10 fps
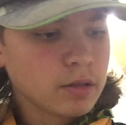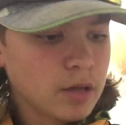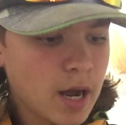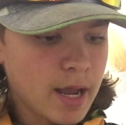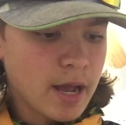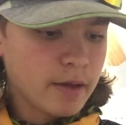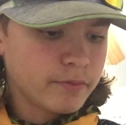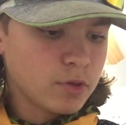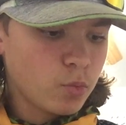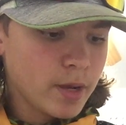I
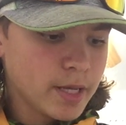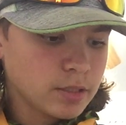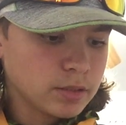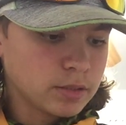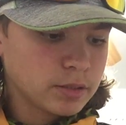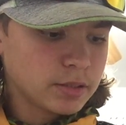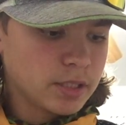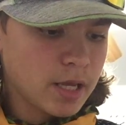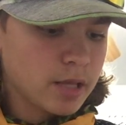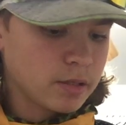have the weight
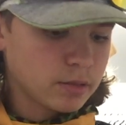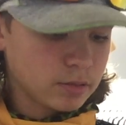set